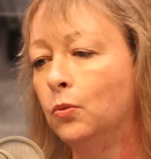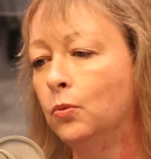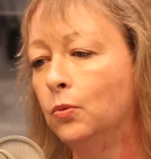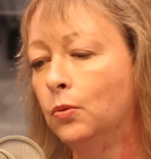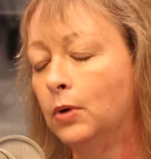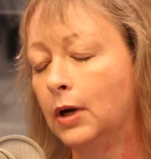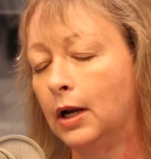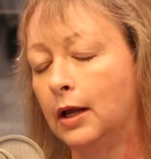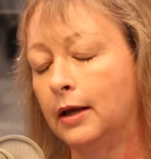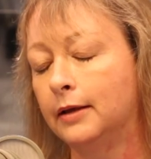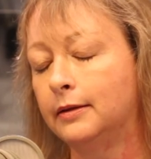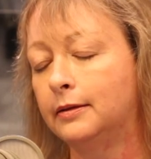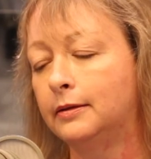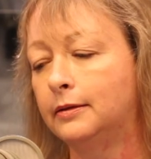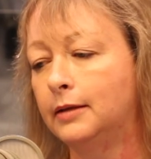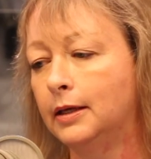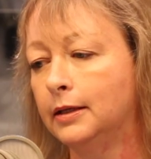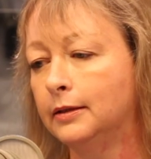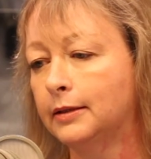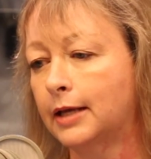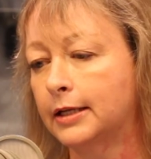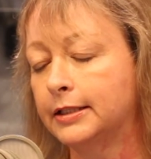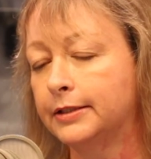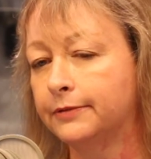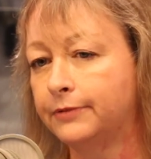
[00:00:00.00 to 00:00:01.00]
Well, I
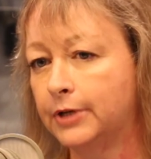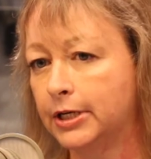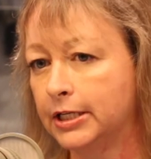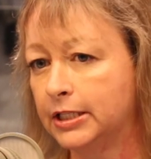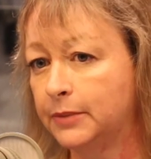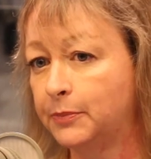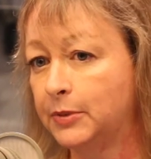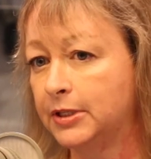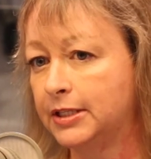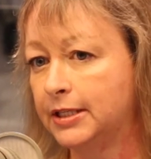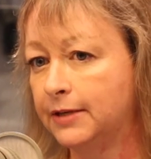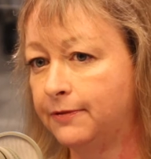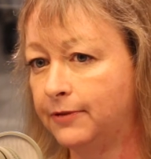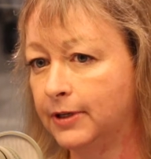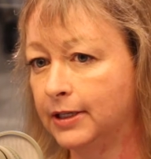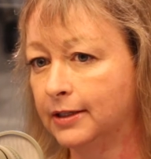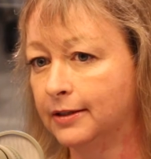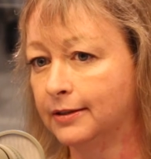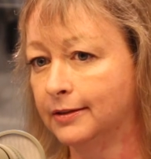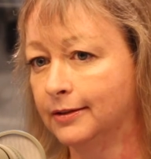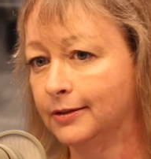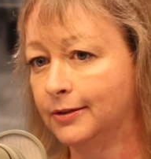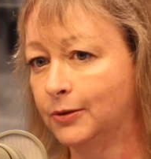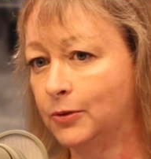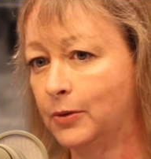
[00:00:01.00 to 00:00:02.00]
think that's a very
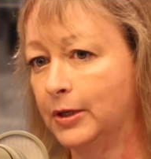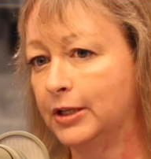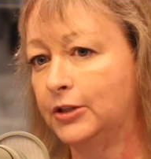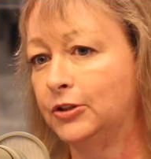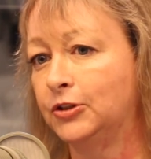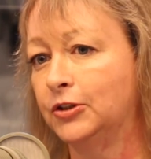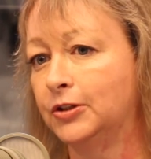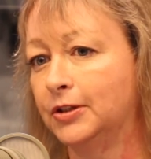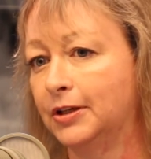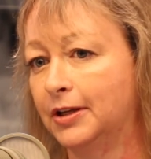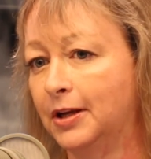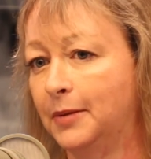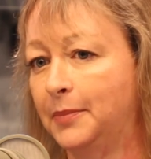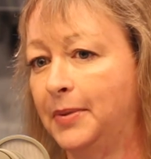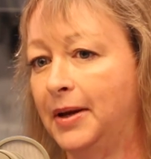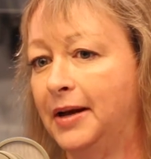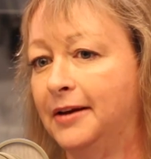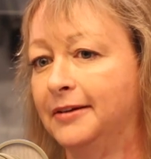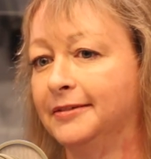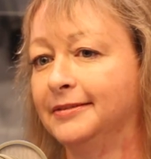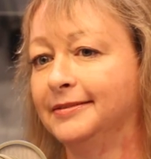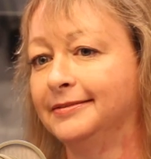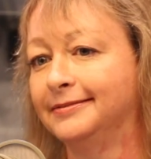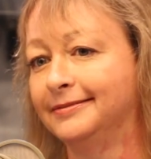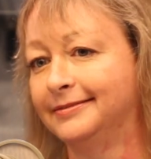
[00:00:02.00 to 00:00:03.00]
specific question
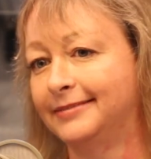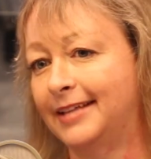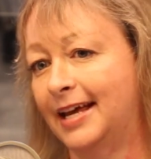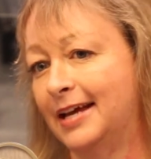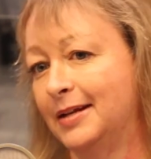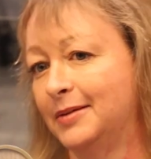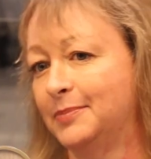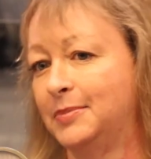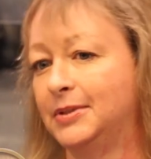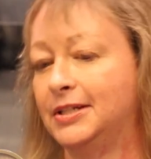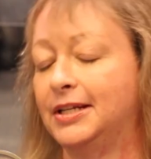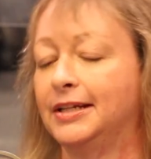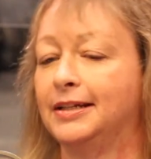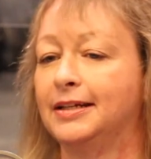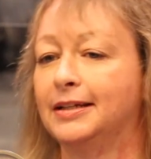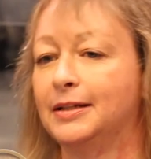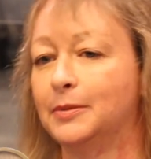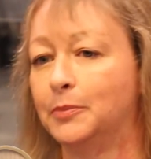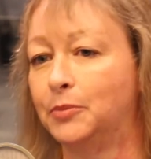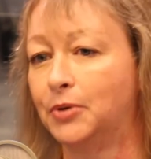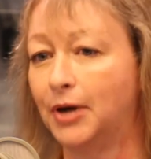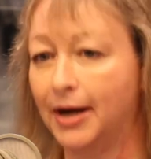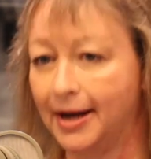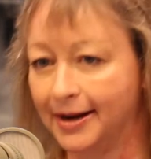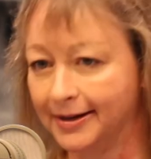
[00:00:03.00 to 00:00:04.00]
about that particular
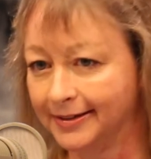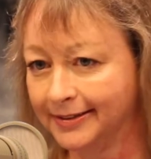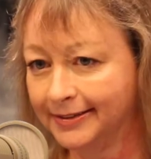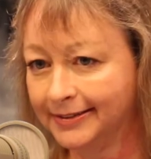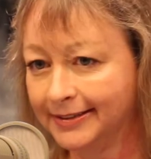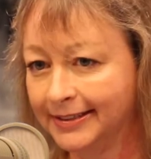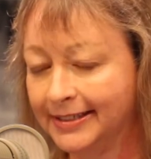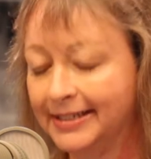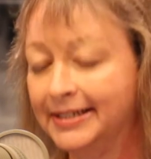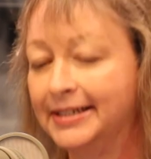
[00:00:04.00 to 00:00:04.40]
brand.